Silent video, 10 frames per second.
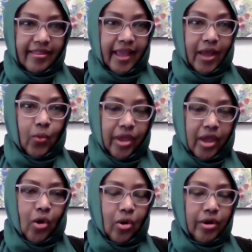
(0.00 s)
that we
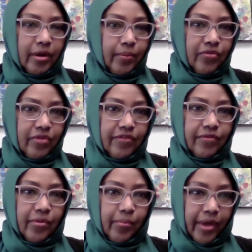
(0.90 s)
hold in position
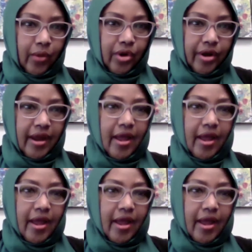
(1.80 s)
of power,